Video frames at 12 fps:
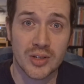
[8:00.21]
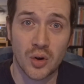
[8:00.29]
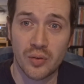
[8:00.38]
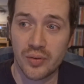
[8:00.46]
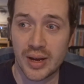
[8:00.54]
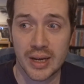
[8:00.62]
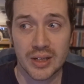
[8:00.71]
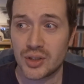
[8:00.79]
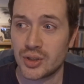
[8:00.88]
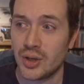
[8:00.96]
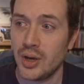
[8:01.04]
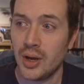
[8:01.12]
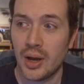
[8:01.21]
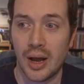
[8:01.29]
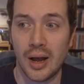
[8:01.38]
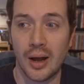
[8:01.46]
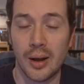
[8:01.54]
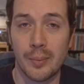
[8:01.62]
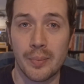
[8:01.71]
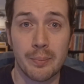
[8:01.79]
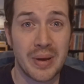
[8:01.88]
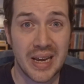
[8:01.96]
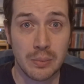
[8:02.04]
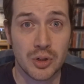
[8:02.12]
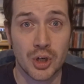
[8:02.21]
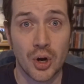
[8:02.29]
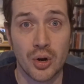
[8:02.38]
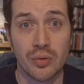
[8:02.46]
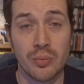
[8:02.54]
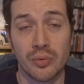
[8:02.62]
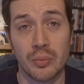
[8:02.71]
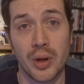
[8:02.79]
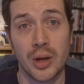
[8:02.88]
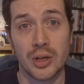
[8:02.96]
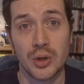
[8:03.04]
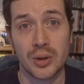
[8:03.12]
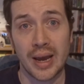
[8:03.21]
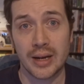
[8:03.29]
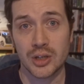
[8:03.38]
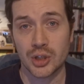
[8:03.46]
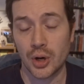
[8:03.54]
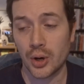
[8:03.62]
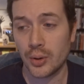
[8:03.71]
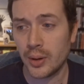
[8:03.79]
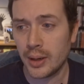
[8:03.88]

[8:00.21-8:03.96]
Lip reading: Office, Peep Show, from a UK show,